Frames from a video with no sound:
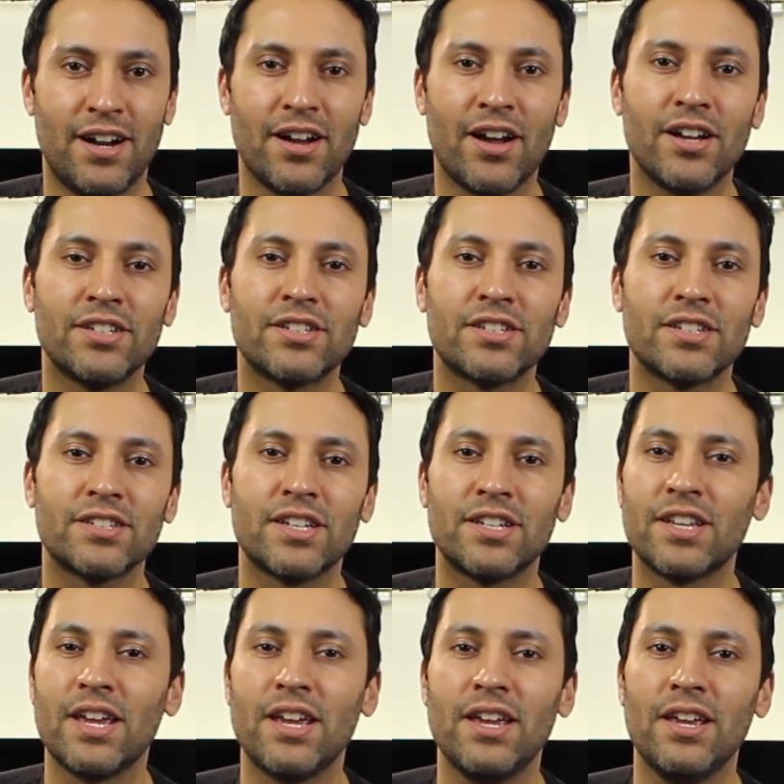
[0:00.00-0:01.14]
Hi guys,
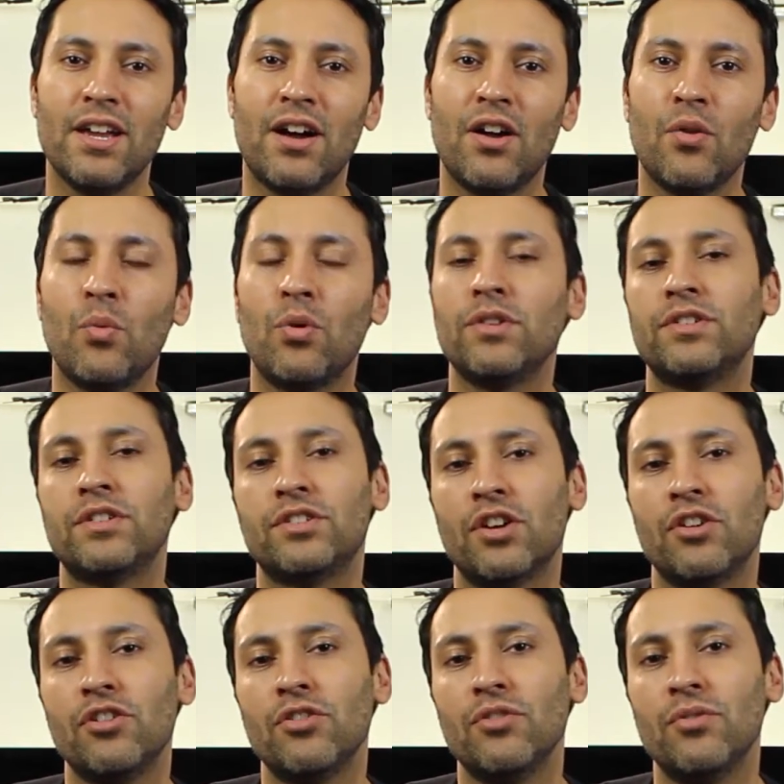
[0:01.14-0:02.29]
today I want to
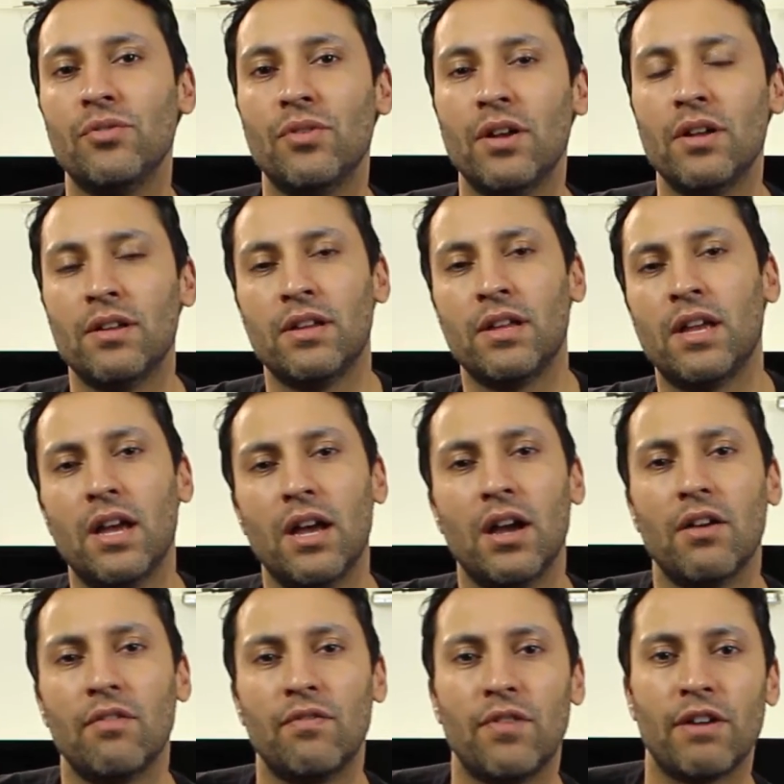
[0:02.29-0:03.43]
show you
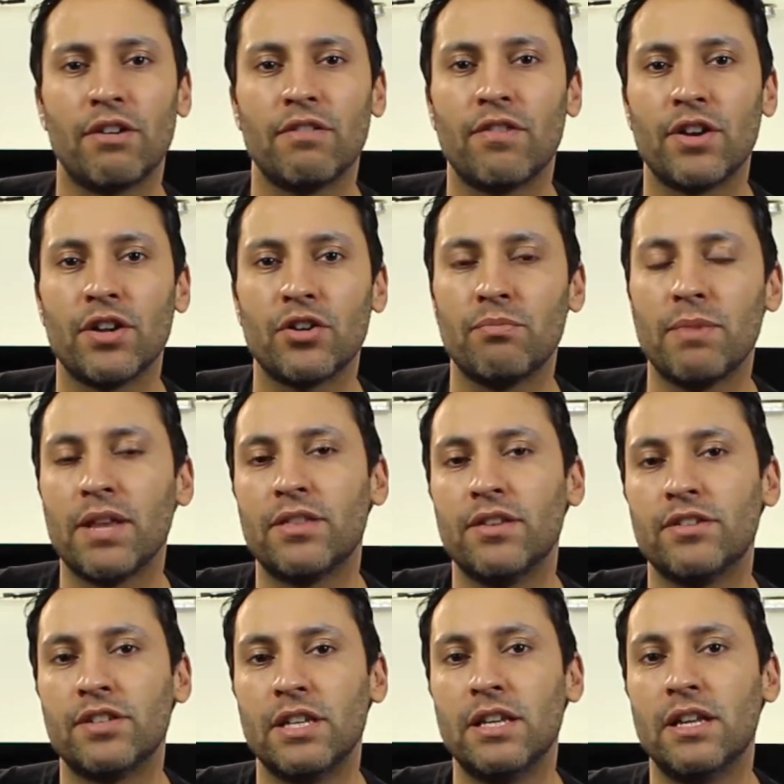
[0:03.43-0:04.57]
a very good
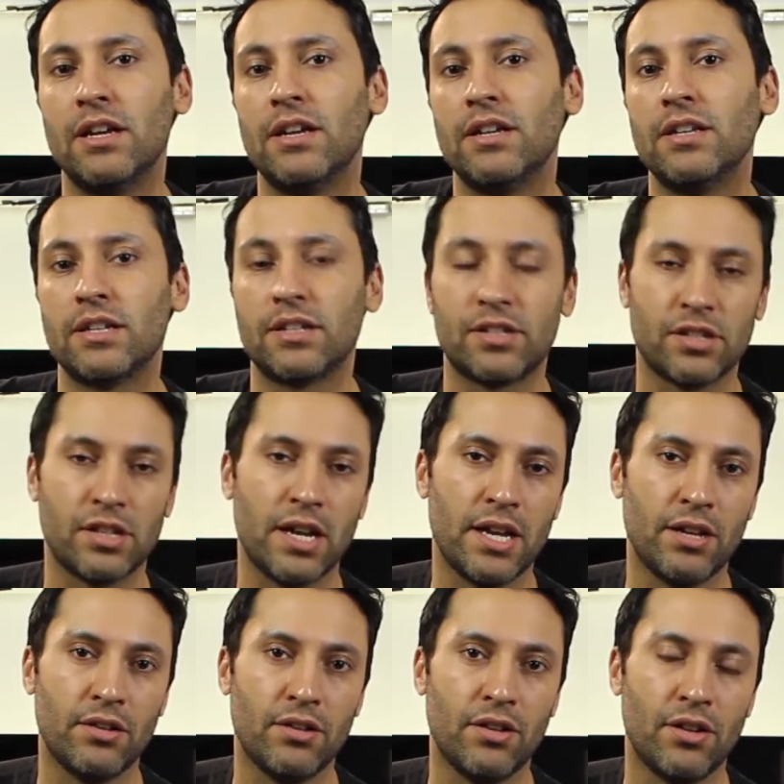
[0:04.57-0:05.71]
method to learn a
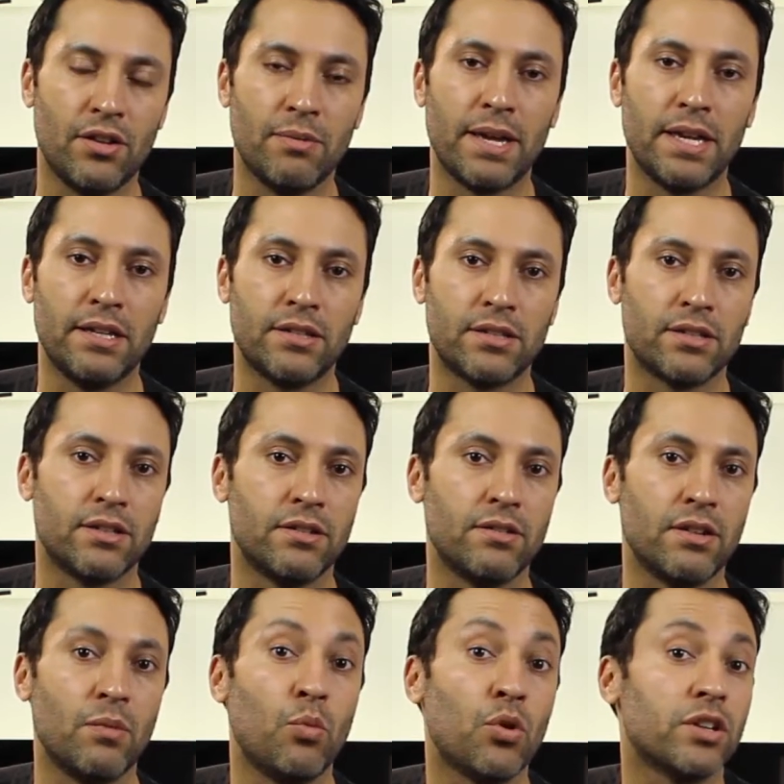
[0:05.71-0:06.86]
scale on a bass
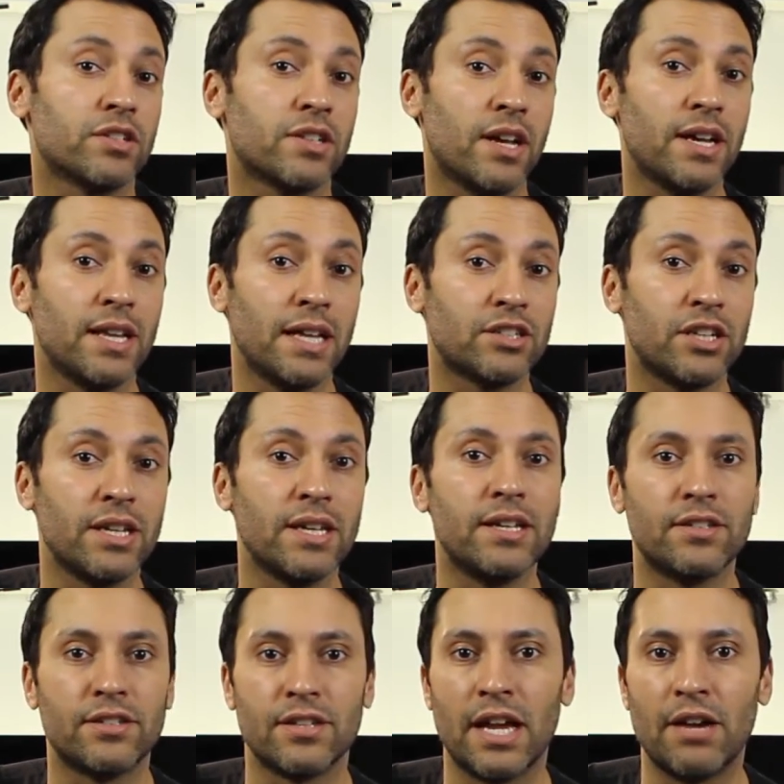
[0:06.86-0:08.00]
and what a scale actually
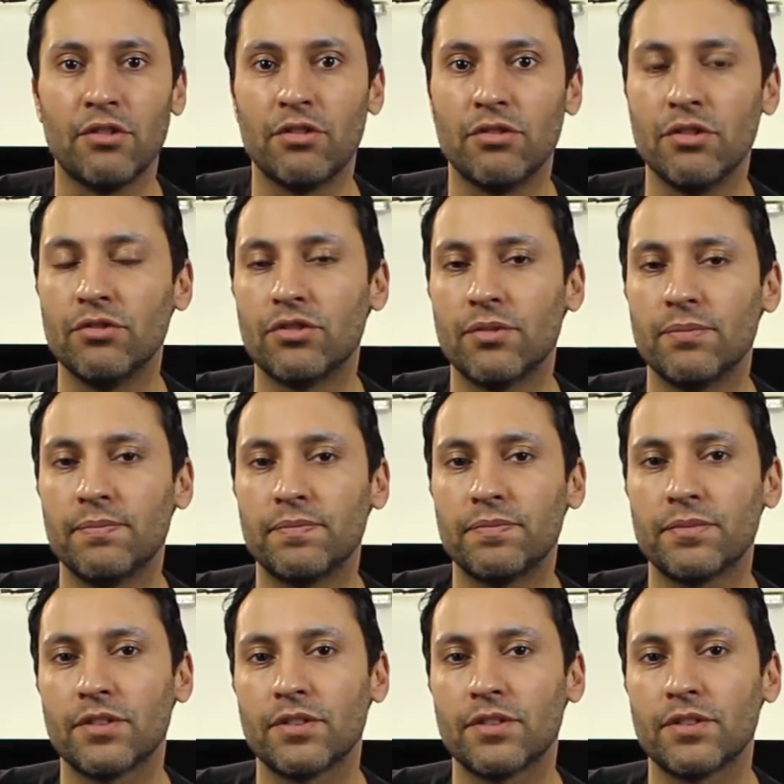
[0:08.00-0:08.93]
is and how you use them.